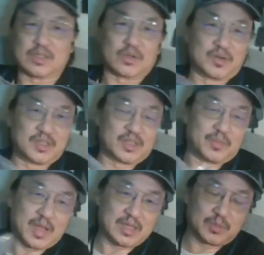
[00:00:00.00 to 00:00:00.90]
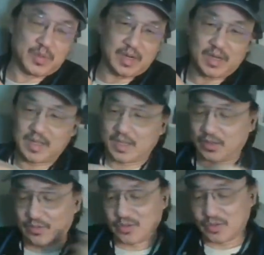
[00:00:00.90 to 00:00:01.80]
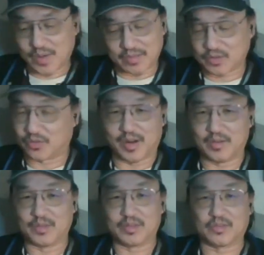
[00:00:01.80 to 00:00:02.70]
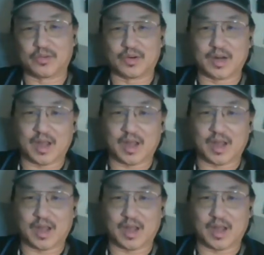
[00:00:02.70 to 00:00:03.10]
swords are the best, but you do have to train with a sword.